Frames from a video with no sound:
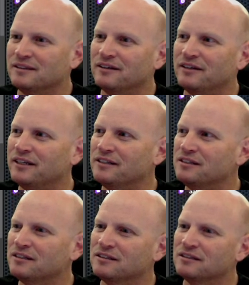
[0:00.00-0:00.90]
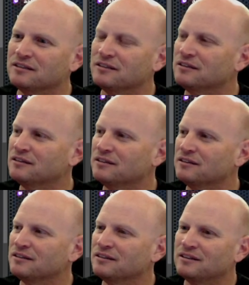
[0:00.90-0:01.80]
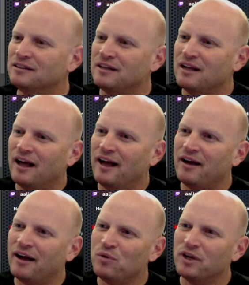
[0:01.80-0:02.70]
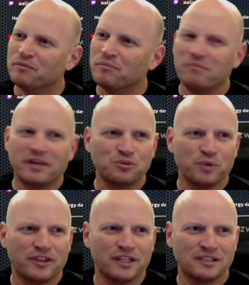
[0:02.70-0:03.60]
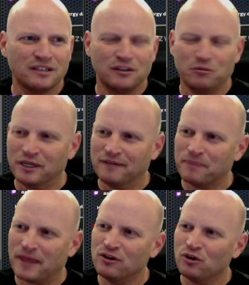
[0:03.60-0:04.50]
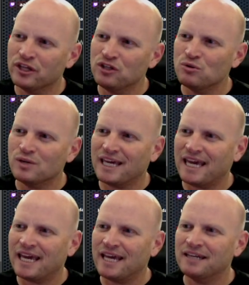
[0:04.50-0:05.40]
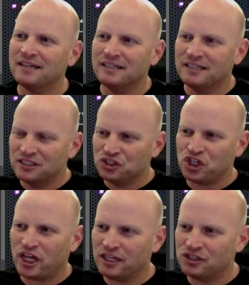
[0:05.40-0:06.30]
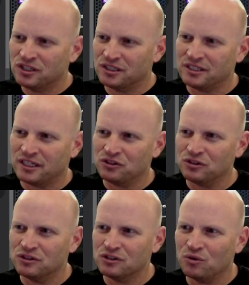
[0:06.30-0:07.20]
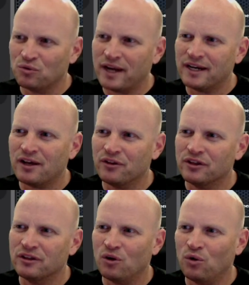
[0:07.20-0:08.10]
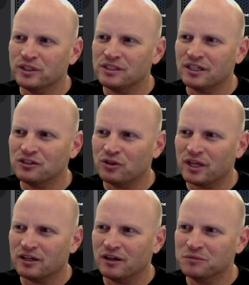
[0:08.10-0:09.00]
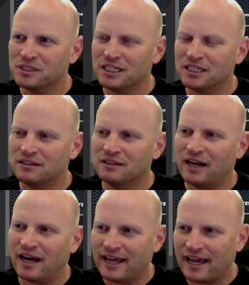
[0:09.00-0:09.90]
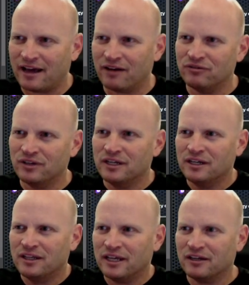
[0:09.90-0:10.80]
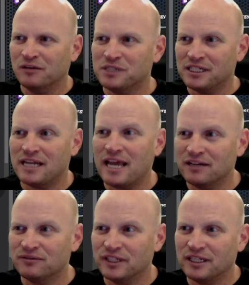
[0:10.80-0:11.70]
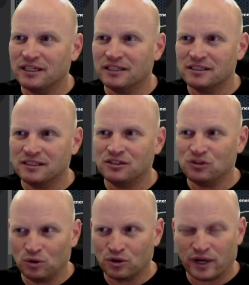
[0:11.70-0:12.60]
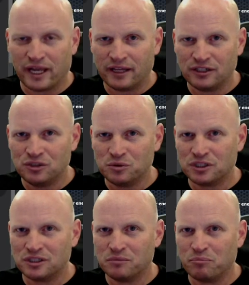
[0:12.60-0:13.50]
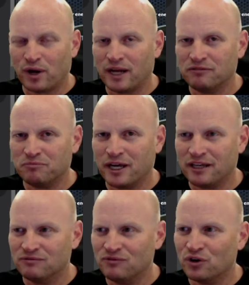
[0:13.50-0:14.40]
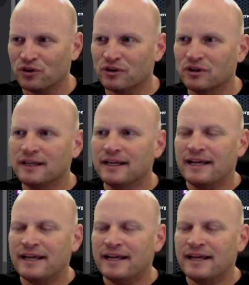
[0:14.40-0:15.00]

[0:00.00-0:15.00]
There it is. I, I want to mess with this a little bit. I know that you can change the sensor. So right now, the, the only sensor that comes in that I have that comes in natively is the Solar Edge, which is the brand of my inverter.